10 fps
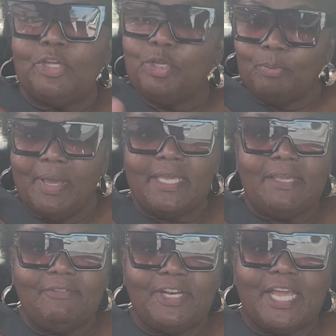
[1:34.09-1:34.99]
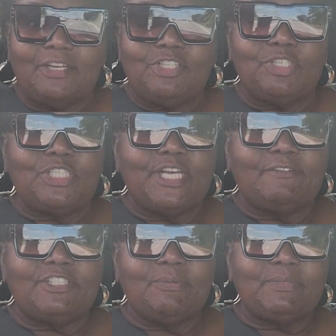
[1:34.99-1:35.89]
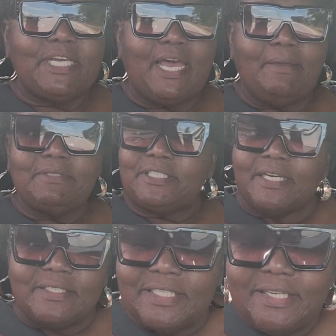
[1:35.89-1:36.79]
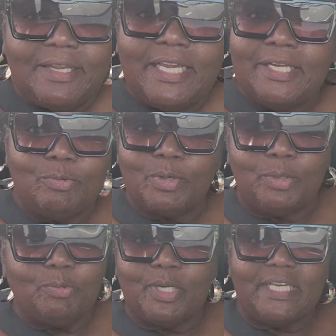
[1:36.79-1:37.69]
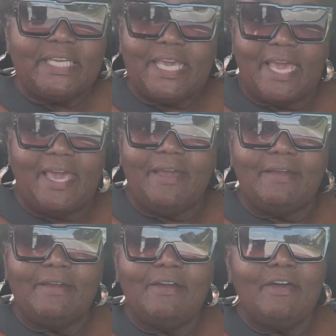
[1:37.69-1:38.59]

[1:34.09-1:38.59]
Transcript: You may even ask yourself sometimes, does anyone really care